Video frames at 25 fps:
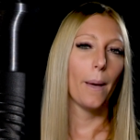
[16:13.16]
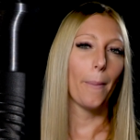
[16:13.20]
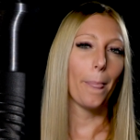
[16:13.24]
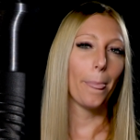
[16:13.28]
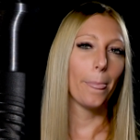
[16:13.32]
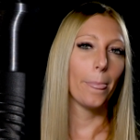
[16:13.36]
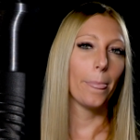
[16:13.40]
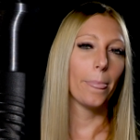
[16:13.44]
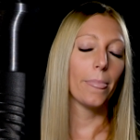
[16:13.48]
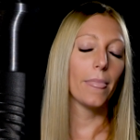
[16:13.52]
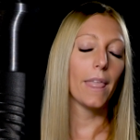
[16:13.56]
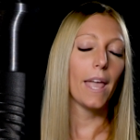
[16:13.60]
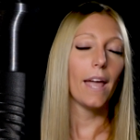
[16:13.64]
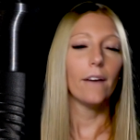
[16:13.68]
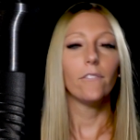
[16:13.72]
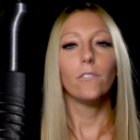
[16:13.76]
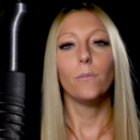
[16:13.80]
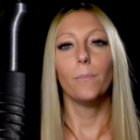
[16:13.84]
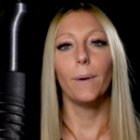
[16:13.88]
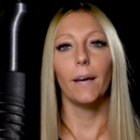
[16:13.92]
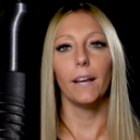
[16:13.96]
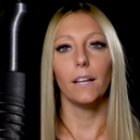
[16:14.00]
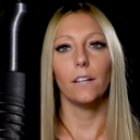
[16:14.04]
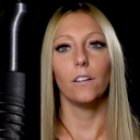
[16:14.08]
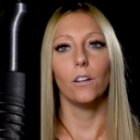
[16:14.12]

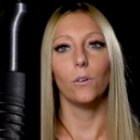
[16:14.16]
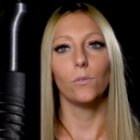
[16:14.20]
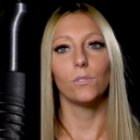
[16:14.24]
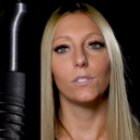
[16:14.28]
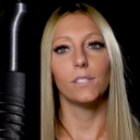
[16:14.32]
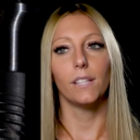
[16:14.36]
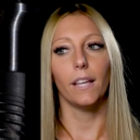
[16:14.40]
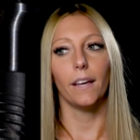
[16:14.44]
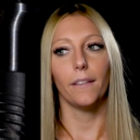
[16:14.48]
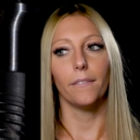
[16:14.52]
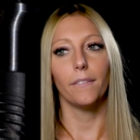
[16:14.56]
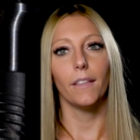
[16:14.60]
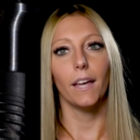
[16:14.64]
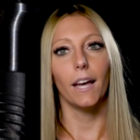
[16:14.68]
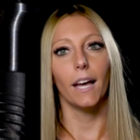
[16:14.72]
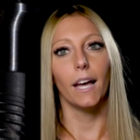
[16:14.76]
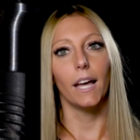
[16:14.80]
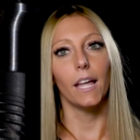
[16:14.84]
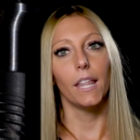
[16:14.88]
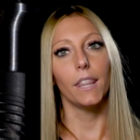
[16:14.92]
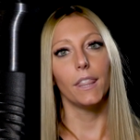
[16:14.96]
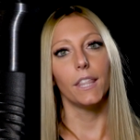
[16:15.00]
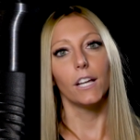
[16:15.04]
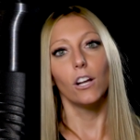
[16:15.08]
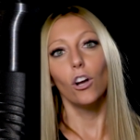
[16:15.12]
Everybody knows that
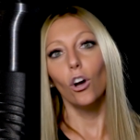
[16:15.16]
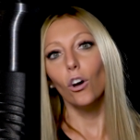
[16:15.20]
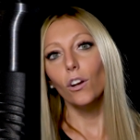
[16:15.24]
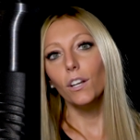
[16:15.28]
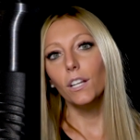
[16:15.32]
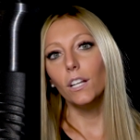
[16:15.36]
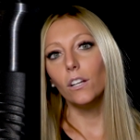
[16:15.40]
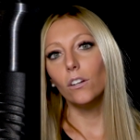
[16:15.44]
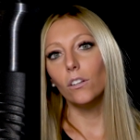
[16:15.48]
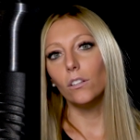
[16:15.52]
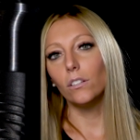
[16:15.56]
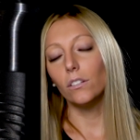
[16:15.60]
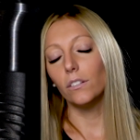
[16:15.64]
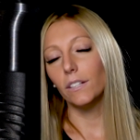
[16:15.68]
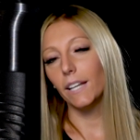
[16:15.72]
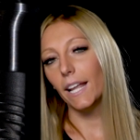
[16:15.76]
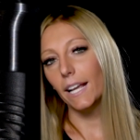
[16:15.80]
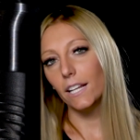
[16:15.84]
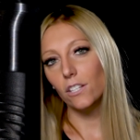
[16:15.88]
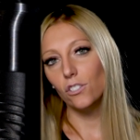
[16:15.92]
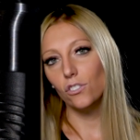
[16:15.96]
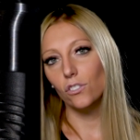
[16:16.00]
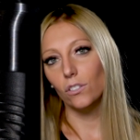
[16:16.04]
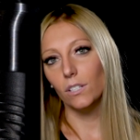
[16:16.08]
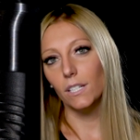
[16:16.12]
the conical
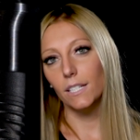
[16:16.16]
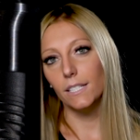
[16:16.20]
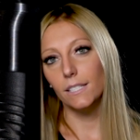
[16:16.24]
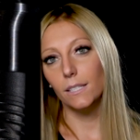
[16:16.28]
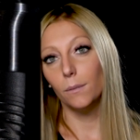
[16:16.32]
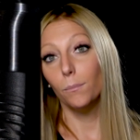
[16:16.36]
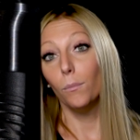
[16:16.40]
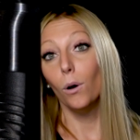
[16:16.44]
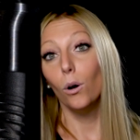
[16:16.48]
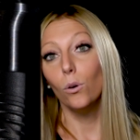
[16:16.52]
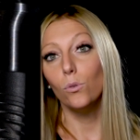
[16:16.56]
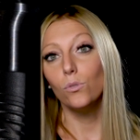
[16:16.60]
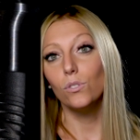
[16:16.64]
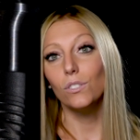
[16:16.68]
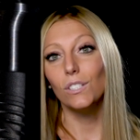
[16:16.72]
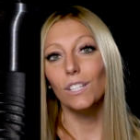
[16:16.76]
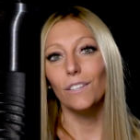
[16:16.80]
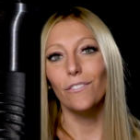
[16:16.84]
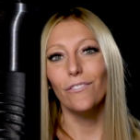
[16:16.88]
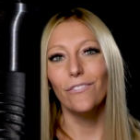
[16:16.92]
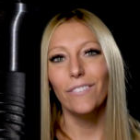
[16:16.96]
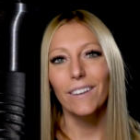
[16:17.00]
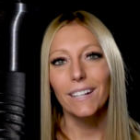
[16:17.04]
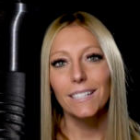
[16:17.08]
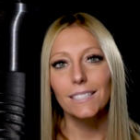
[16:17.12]
connection is the most
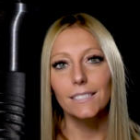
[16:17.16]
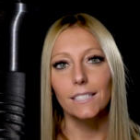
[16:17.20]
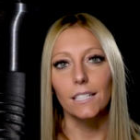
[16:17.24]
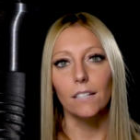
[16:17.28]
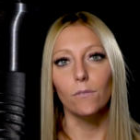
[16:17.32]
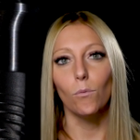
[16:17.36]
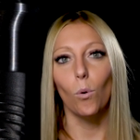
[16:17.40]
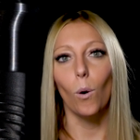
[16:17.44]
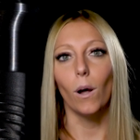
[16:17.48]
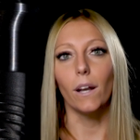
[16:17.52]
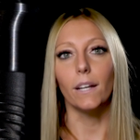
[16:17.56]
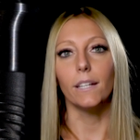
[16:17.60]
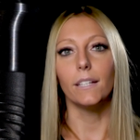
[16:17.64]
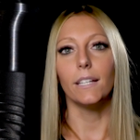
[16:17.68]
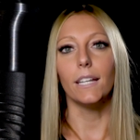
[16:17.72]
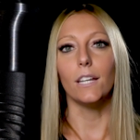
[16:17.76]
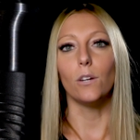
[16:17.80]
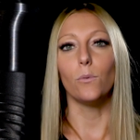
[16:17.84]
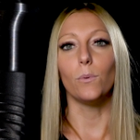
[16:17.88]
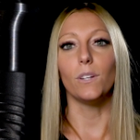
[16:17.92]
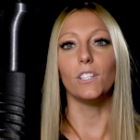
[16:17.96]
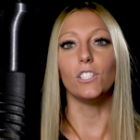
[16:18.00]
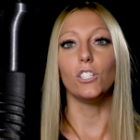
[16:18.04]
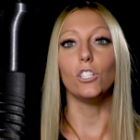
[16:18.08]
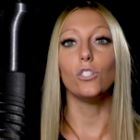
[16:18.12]
effective one
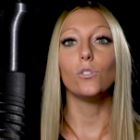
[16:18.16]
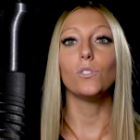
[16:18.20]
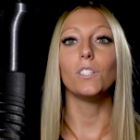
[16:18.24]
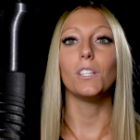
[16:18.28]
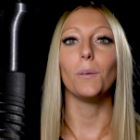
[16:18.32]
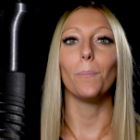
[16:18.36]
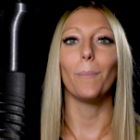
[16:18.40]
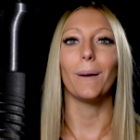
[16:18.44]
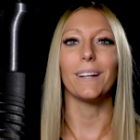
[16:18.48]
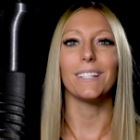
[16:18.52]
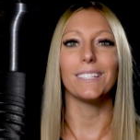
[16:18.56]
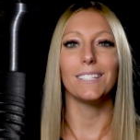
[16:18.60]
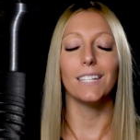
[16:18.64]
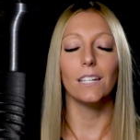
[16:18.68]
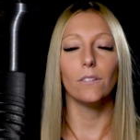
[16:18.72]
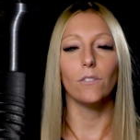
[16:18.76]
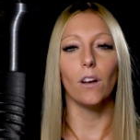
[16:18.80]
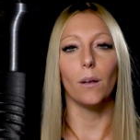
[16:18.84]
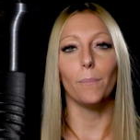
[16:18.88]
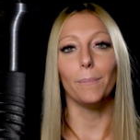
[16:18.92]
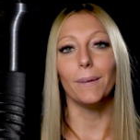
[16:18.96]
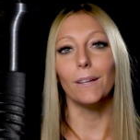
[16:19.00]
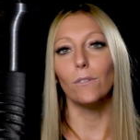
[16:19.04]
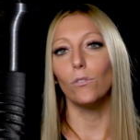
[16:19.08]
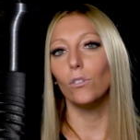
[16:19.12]
in reducing
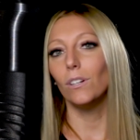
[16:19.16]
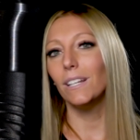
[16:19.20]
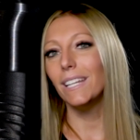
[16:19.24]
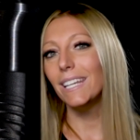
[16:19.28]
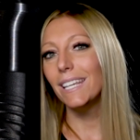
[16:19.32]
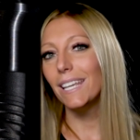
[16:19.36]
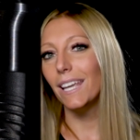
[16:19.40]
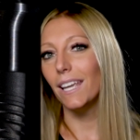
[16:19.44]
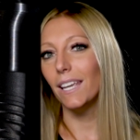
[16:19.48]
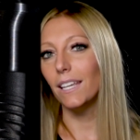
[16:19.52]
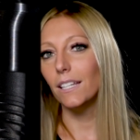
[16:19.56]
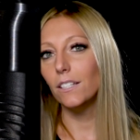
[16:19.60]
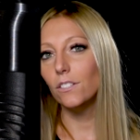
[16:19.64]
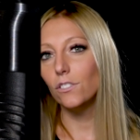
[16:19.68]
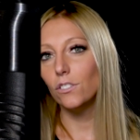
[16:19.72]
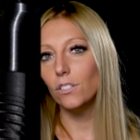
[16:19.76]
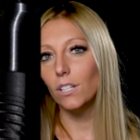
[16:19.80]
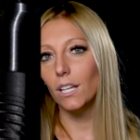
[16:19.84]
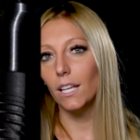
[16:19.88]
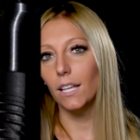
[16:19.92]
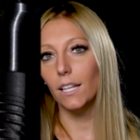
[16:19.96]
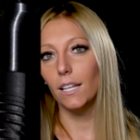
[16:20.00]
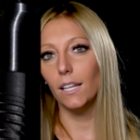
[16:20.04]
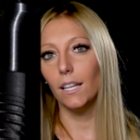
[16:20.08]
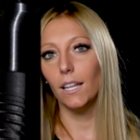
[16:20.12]
bacterial microleakage
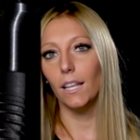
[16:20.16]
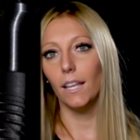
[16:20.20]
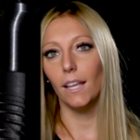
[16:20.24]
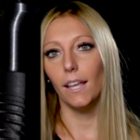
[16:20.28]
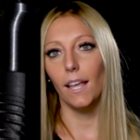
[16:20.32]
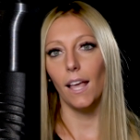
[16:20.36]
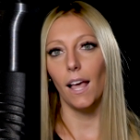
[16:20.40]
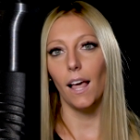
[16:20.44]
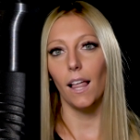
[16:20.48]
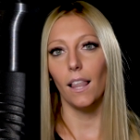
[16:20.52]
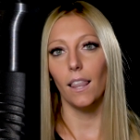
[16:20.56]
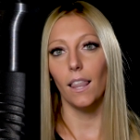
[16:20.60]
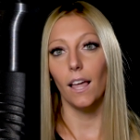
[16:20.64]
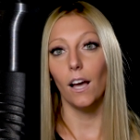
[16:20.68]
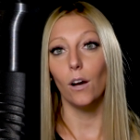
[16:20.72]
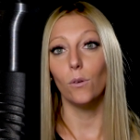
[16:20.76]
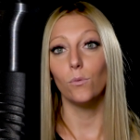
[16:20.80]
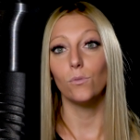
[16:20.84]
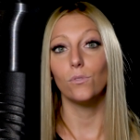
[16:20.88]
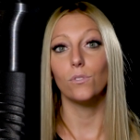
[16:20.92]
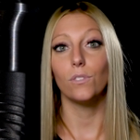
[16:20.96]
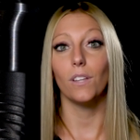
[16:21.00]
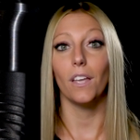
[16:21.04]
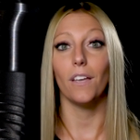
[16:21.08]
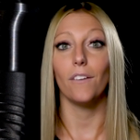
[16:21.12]
and
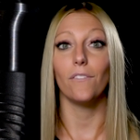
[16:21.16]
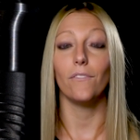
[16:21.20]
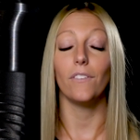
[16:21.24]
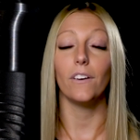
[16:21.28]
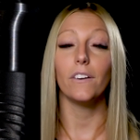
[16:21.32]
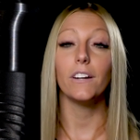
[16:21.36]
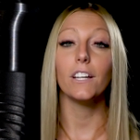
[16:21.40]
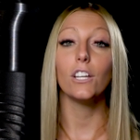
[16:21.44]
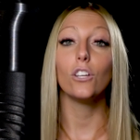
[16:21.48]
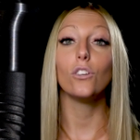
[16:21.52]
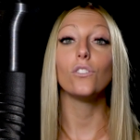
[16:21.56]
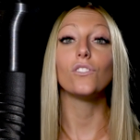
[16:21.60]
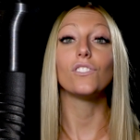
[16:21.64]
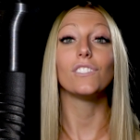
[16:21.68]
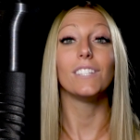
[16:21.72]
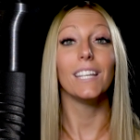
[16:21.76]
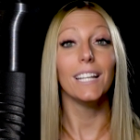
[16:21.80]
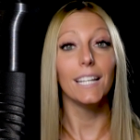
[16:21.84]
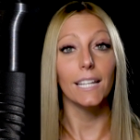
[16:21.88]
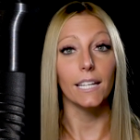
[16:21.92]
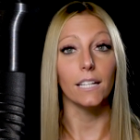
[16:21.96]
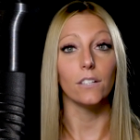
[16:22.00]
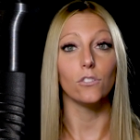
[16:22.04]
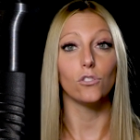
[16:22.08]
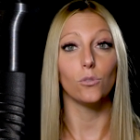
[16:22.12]
allows a very good
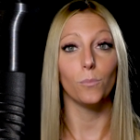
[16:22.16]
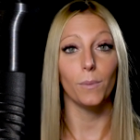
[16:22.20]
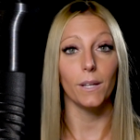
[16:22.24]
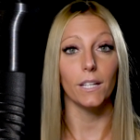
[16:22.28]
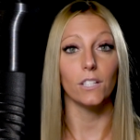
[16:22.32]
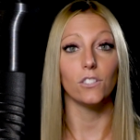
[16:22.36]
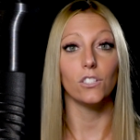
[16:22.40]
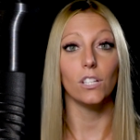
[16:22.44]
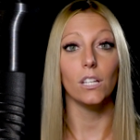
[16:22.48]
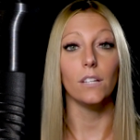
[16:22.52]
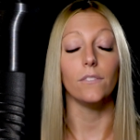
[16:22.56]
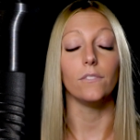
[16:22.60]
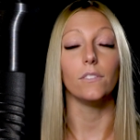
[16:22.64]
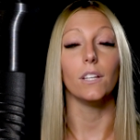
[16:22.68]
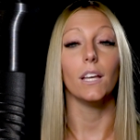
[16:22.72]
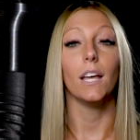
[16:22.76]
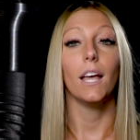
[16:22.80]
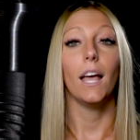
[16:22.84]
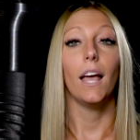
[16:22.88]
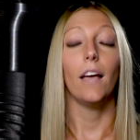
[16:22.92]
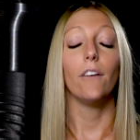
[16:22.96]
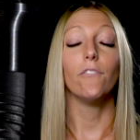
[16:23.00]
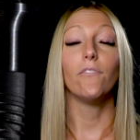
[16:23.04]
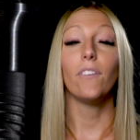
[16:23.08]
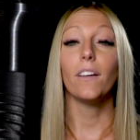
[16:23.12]
sealing to be achieved.
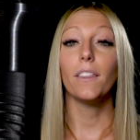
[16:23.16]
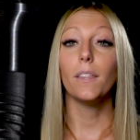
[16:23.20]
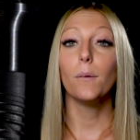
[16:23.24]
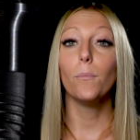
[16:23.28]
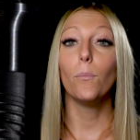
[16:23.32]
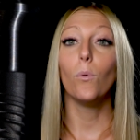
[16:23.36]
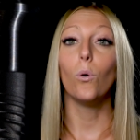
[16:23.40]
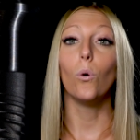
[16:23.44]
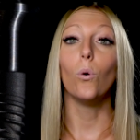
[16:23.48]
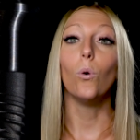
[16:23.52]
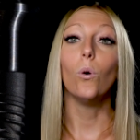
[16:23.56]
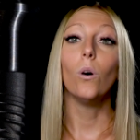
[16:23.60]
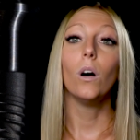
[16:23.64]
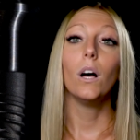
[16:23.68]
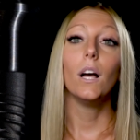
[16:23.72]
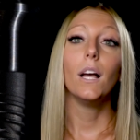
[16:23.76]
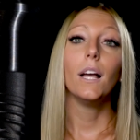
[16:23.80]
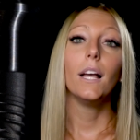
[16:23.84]
And furthermore,